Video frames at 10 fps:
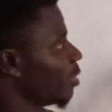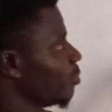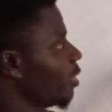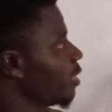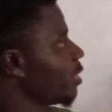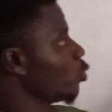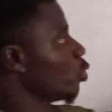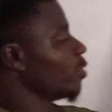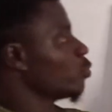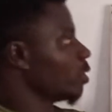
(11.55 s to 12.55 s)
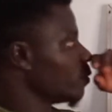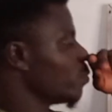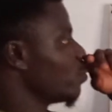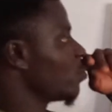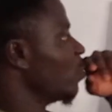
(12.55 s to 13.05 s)
our BC
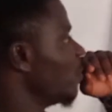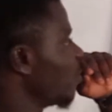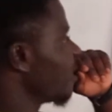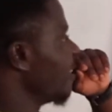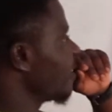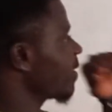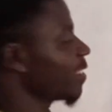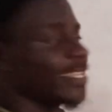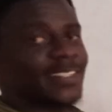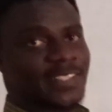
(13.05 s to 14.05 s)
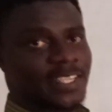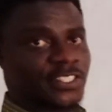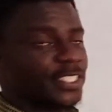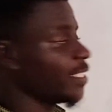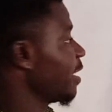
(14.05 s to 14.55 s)
2022 solutions,
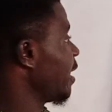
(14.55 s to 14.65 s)
section